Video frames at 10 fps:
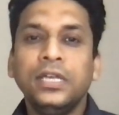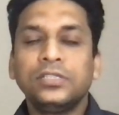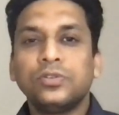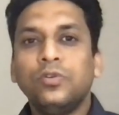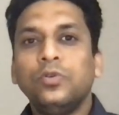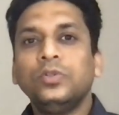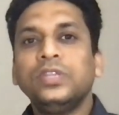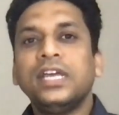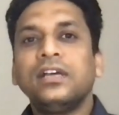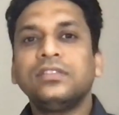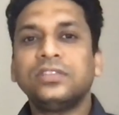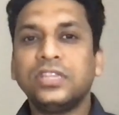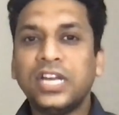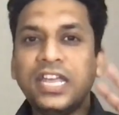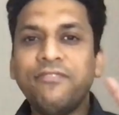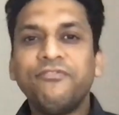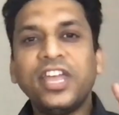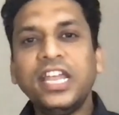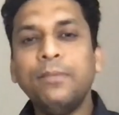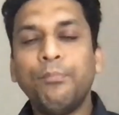So there are three
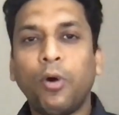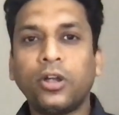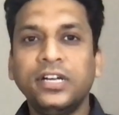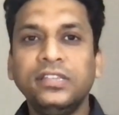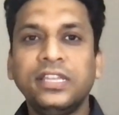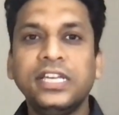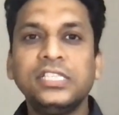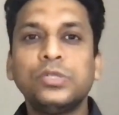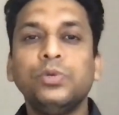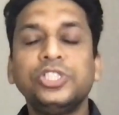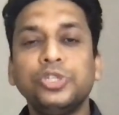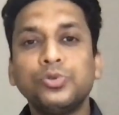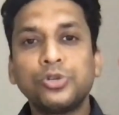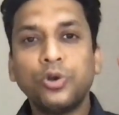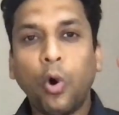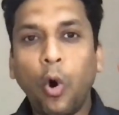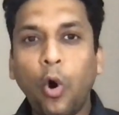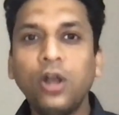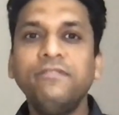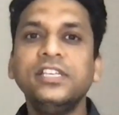very important things which you should
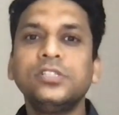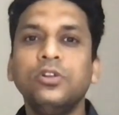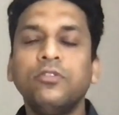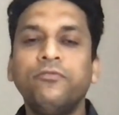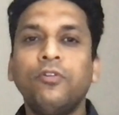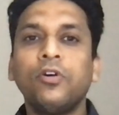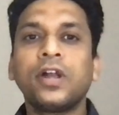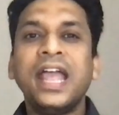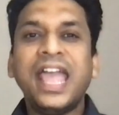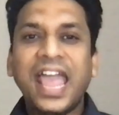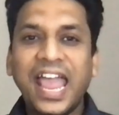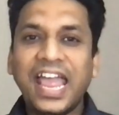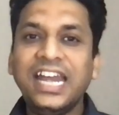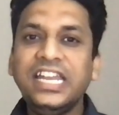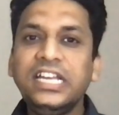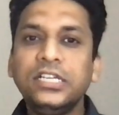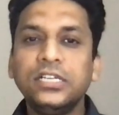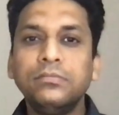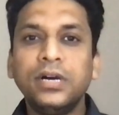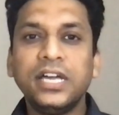always look for any
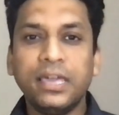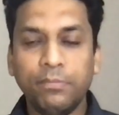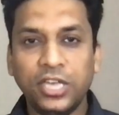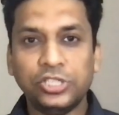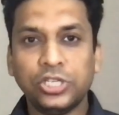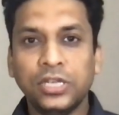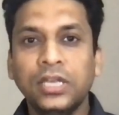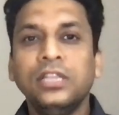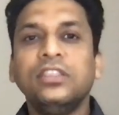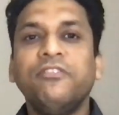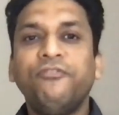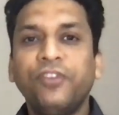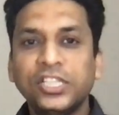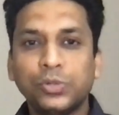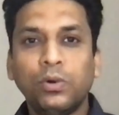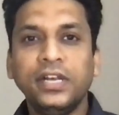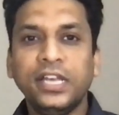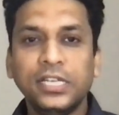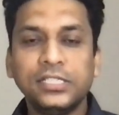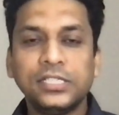derma image. The first one
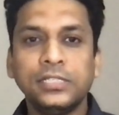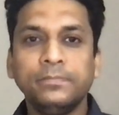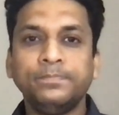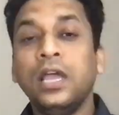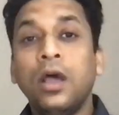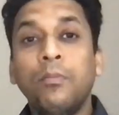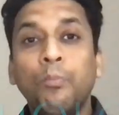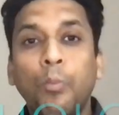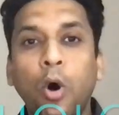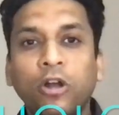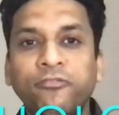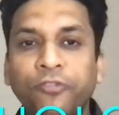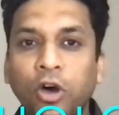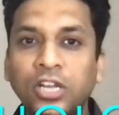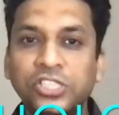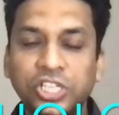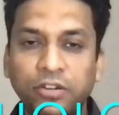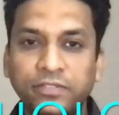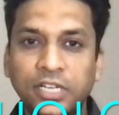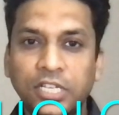is morphology
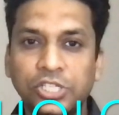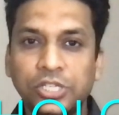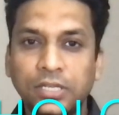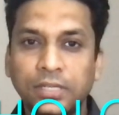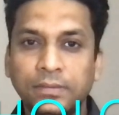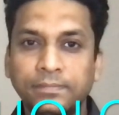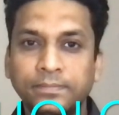of the lesion.